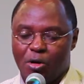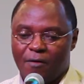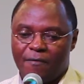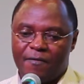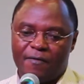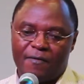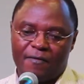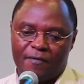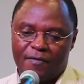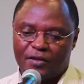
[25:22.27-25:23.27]

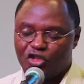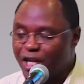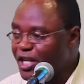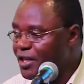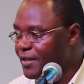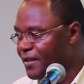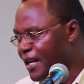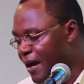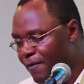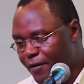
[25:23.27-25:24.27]
of changes
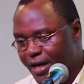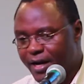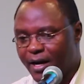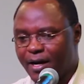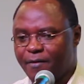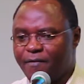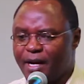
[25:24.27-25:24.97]
in Africa.